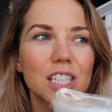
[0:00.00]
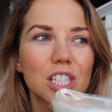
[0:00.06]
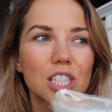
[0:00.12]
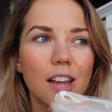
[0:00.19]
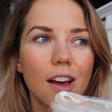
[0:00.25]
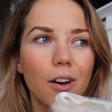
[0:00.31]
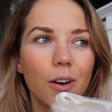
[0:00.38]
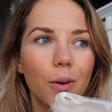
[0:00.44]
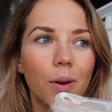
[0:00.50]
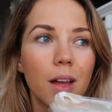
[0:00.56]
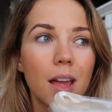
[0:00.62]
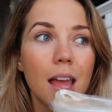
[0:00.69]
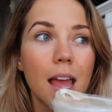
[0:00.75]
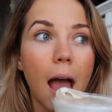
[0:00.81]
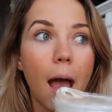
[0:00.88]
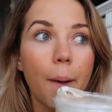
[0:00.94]
So
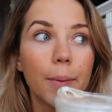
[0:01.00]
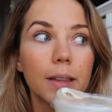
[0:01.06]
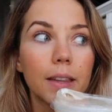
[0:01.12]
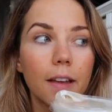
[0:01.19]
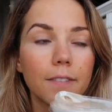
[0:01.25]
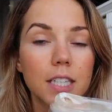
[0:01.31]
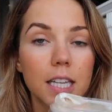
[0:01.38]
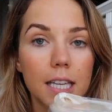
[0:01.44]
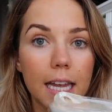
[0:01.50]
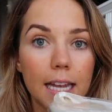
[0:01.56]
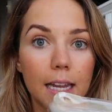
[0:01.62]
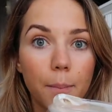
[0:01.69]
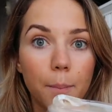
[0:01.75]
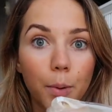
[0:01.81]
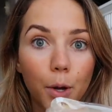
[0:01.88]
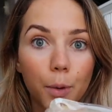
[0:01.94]
I would love to
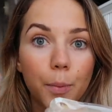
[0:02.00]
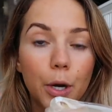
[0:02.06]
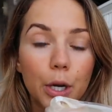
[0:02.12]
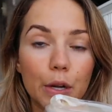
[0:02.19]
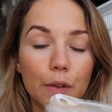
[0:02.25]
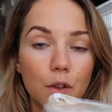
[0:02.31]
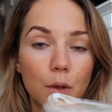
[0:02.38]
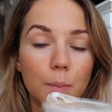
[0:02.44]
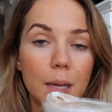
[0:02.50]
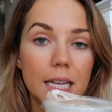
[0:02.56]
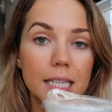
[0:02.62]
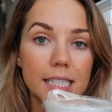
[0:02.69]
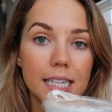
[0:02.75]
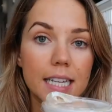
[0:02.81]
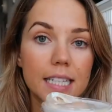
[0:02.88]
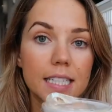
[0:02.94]
like bookmark a few
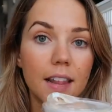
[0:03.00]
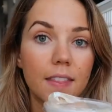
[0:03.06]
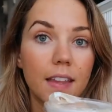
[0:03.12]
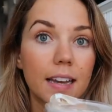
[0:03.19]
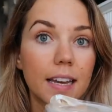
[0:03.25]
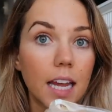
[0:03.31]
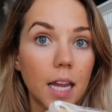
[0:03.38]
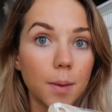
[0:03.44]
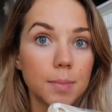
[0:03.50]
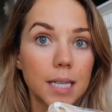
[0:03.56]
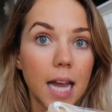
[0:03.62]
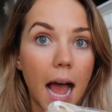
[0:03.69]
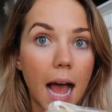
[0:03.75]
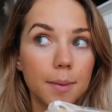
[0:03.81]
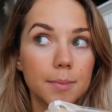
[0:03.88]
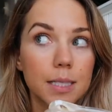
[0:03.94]
pieces and then keep
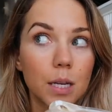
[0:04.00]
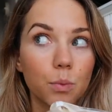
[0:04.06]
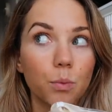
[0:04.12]
tabs.